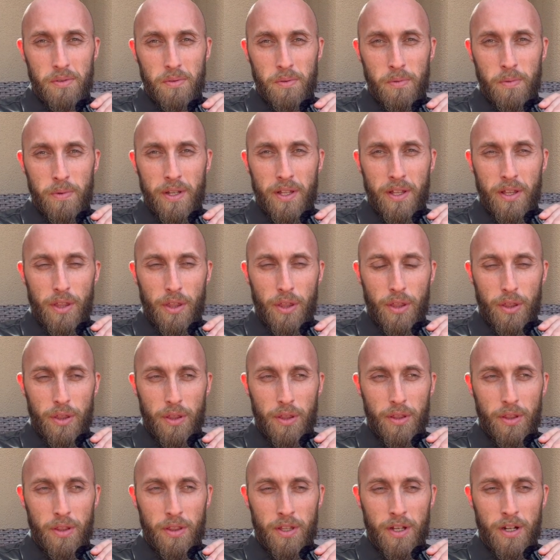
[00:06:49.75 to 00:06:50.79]

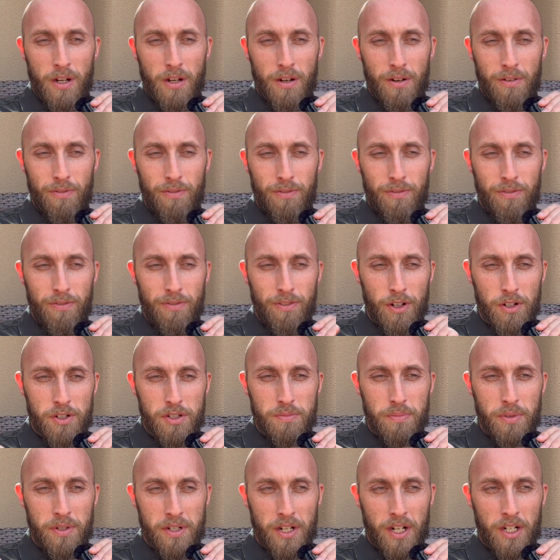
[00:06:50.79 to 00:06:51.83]
with their
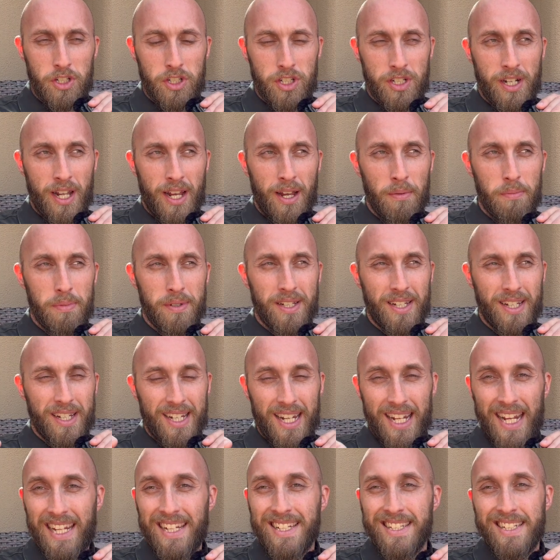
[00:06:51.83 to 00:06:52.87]
first production happening in
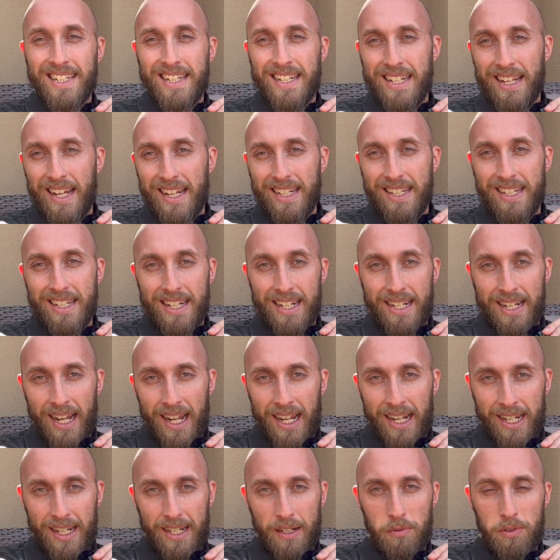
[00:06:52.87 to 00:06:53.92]

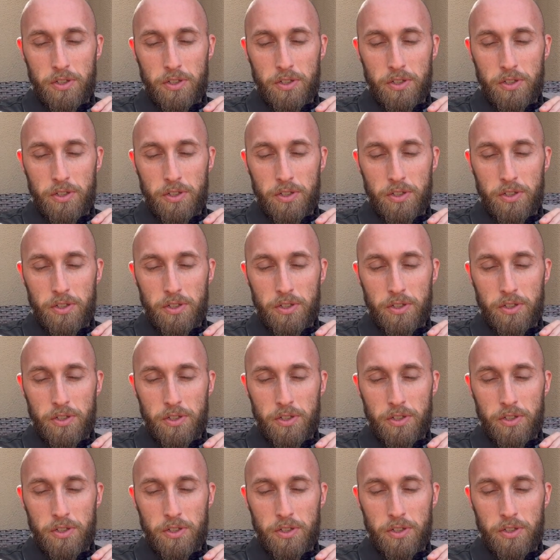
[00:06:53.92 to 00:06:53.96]
1899,